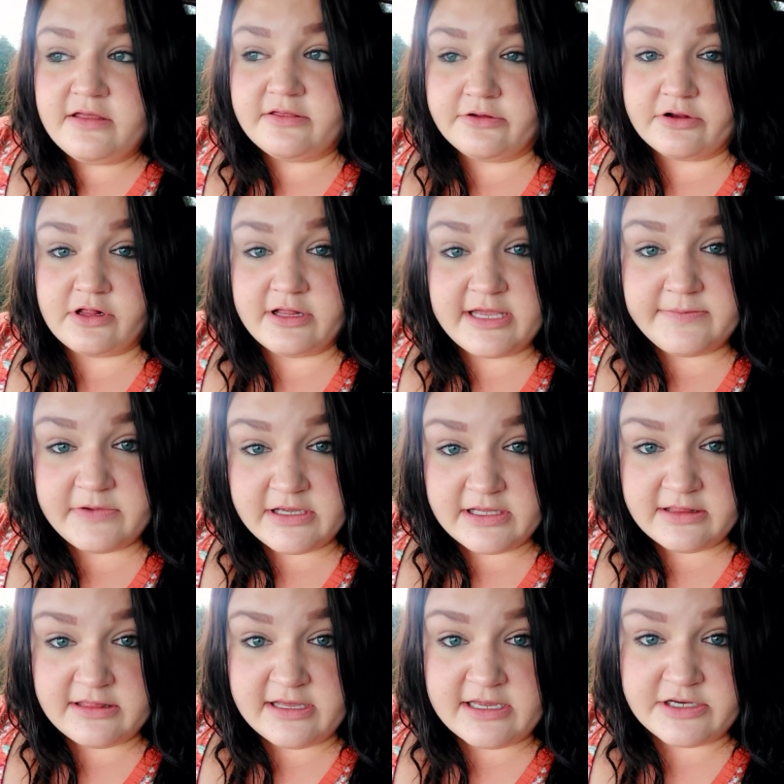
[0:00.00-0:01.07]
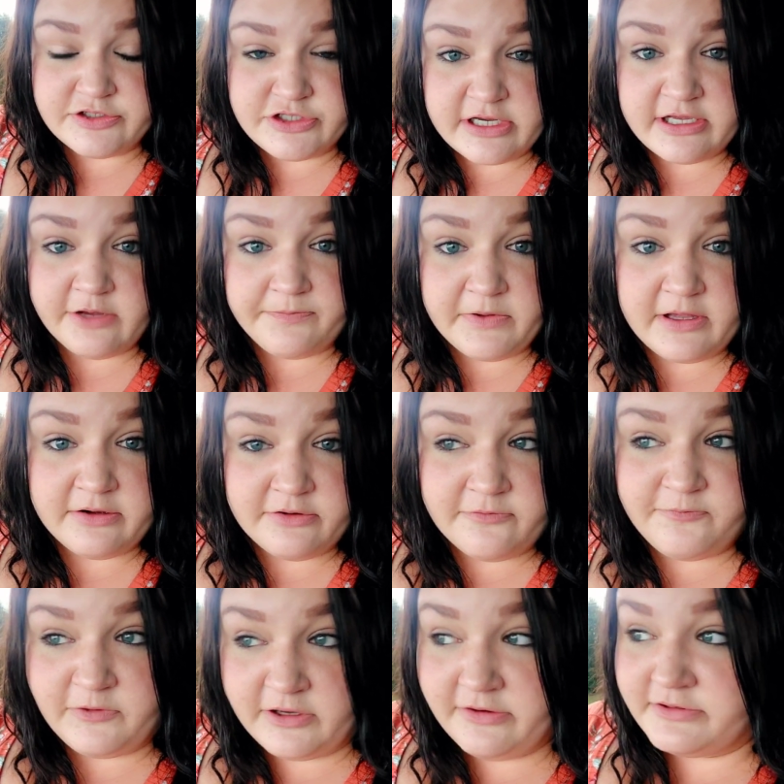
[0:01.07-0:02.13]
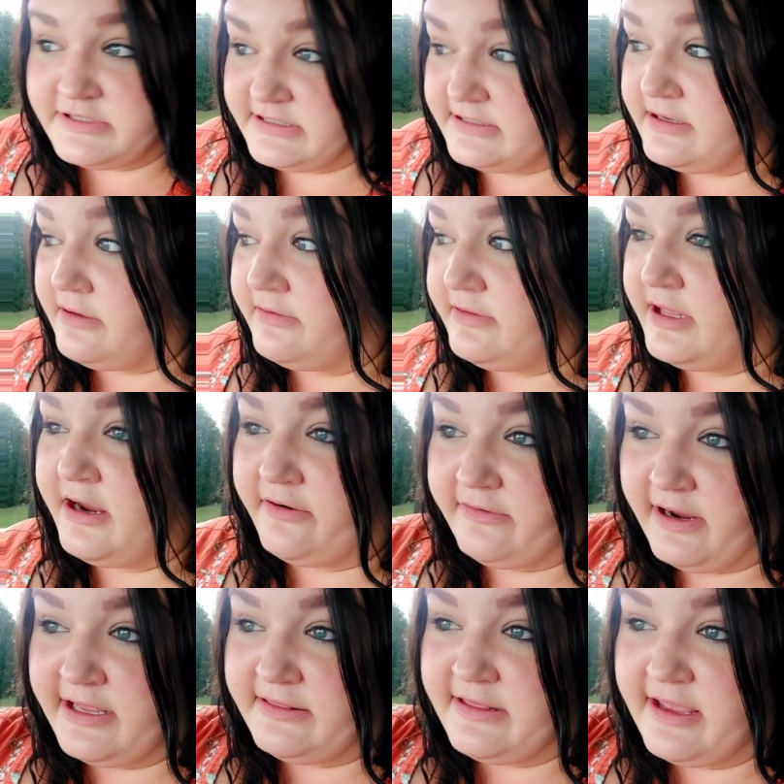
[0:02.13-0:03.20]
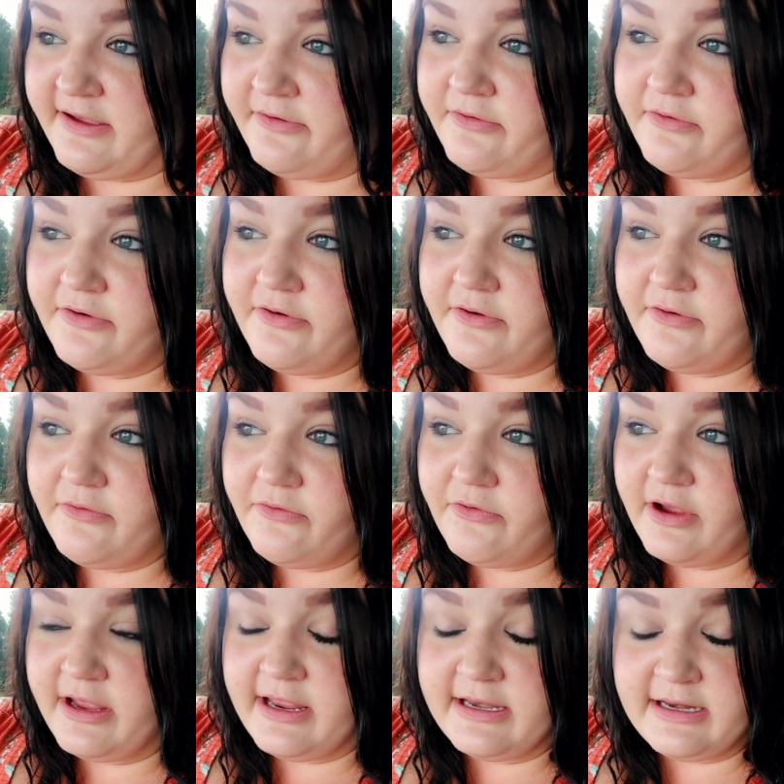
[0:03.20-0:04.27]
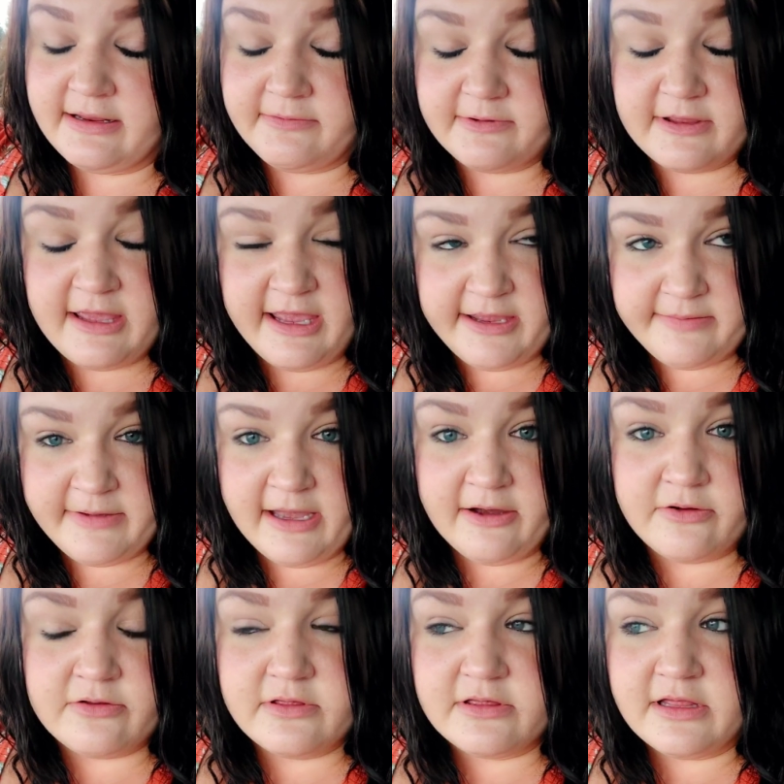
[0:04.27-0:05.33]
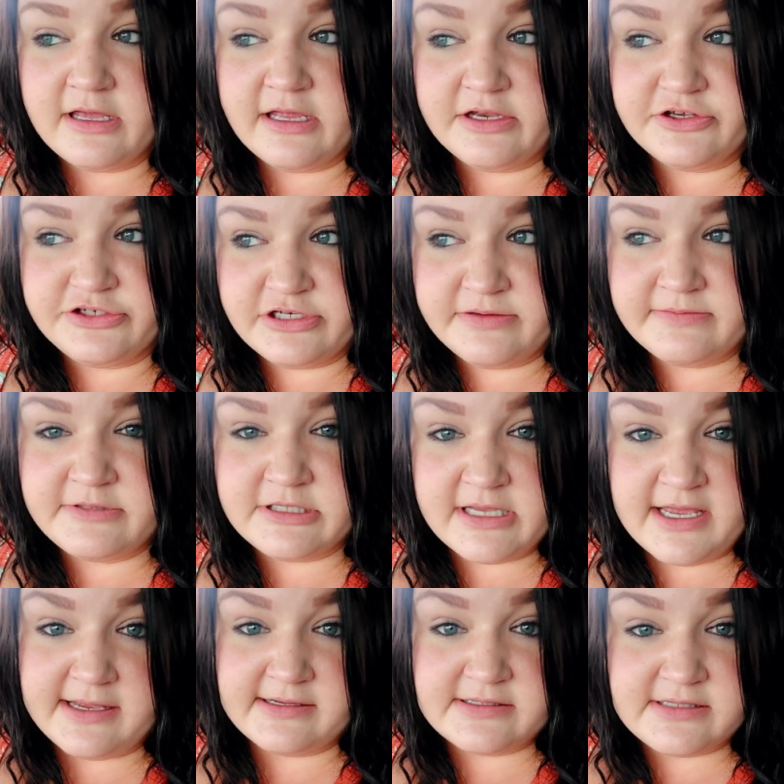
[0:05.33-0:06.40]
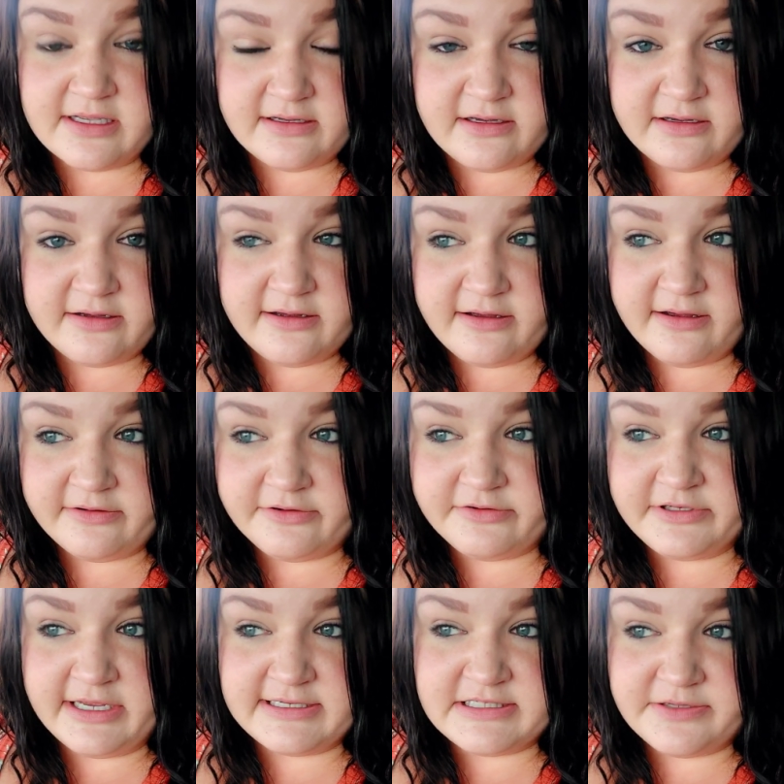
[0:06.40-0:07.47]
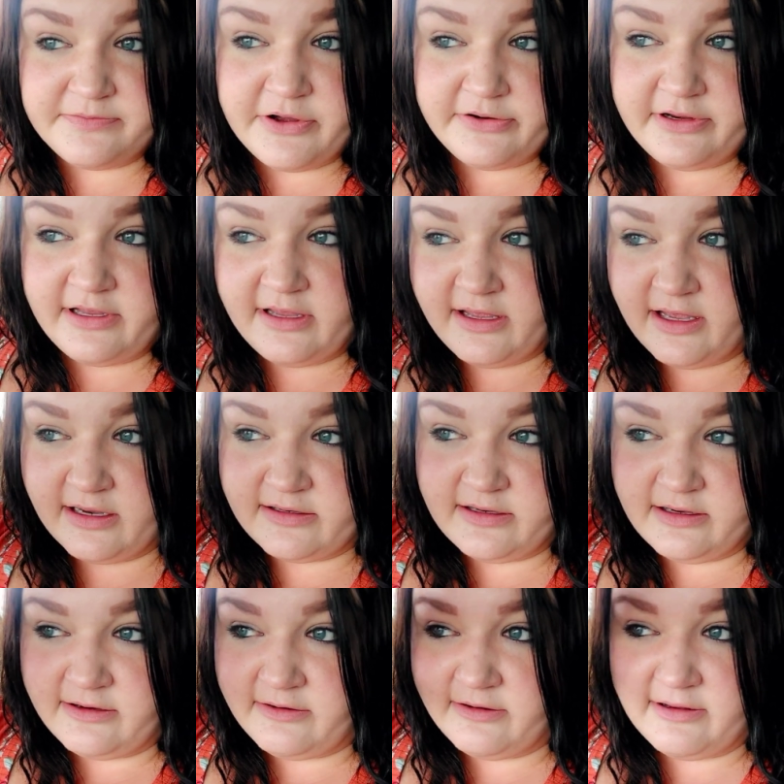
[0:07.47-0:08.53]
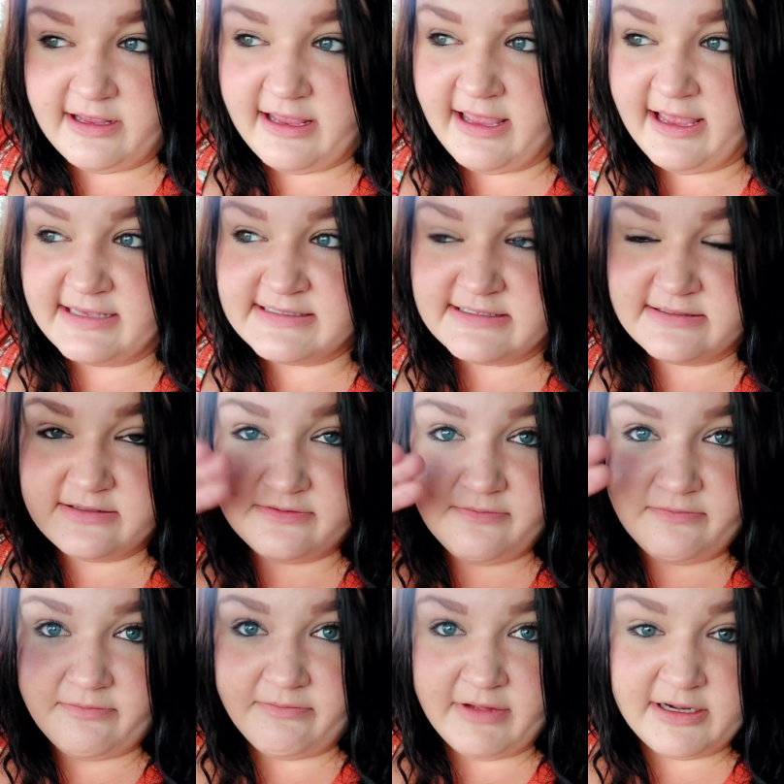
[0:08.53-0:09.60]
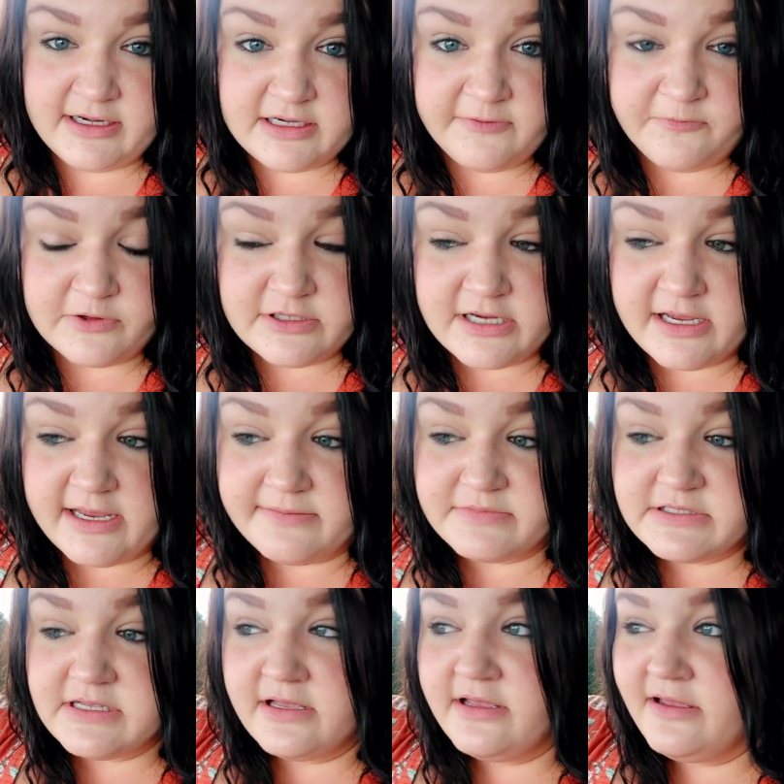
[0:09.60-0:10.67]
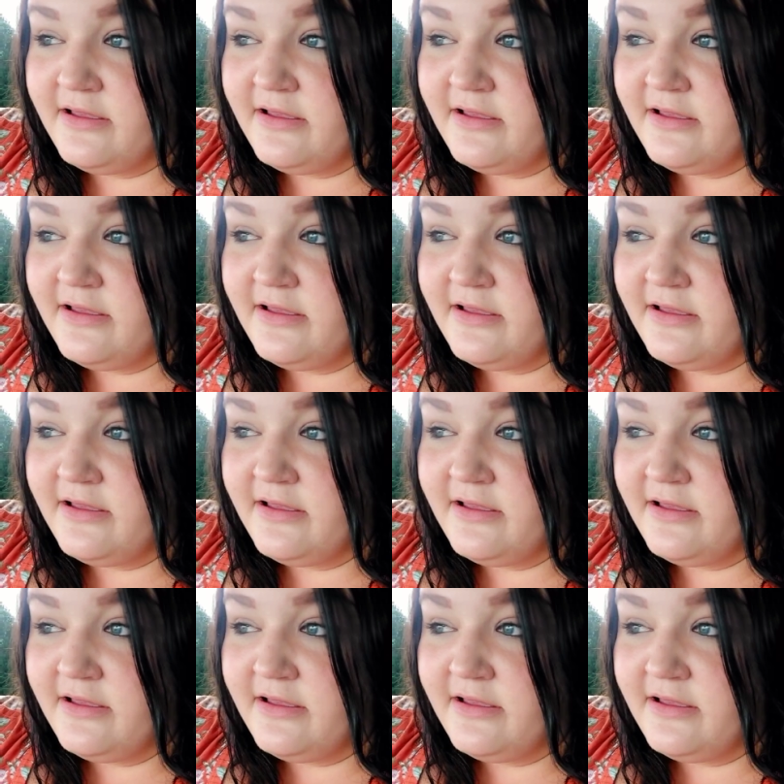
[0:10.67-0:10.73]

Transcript: They're claiming that Jacob interfered still there, right? And it came out that Jim says, under testimony, asked many different times,